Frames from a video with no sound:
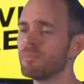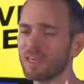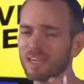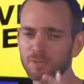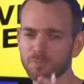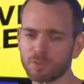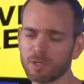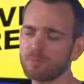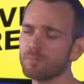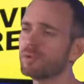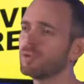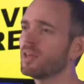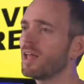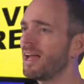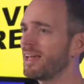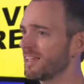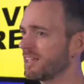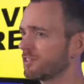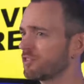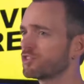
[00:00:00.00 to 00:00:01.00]
make people
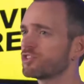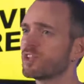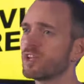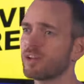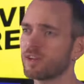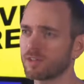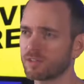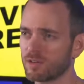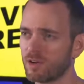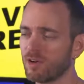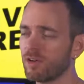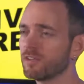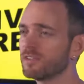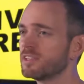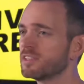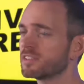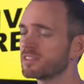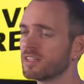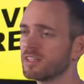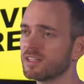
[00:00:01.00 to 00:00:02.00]
like and share and all
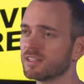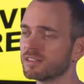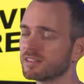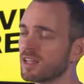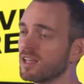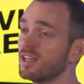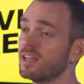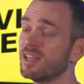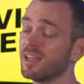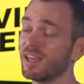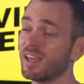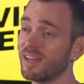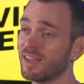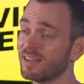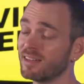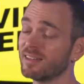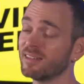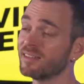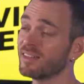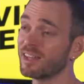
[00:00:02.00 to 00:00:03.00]
these things.
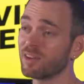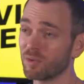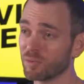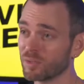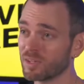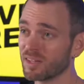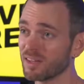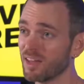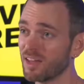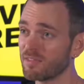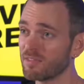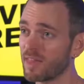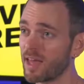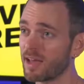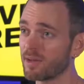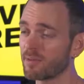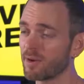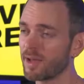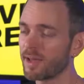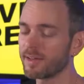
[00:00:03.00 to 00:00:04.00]
And they don't really love
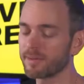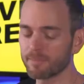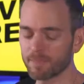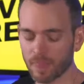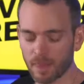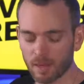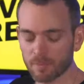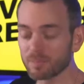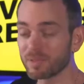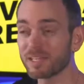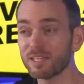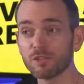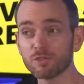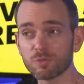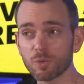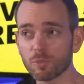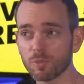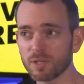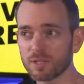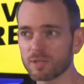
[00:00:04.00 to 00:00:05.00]
that, right? But
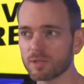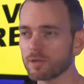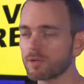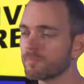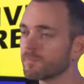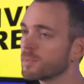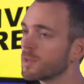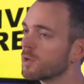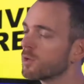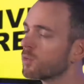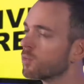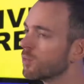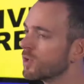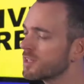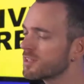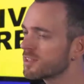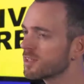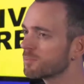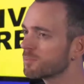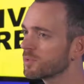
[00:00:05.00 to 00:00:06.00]
here's what we do.
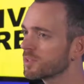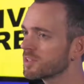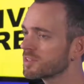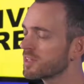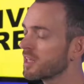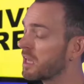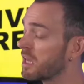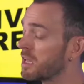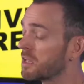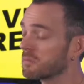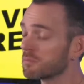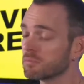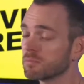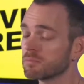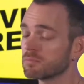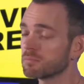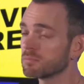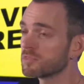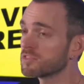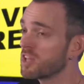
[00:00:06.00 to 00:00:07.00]
We simply say,
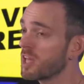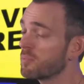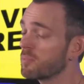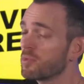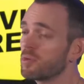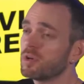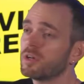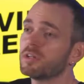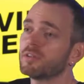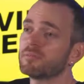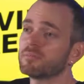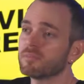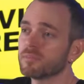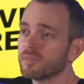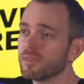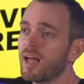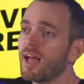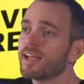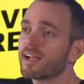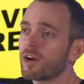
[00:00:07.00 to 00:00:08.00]
step 1,
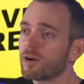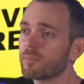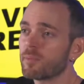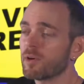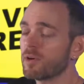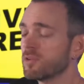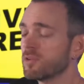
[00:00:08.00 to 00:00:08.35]
like our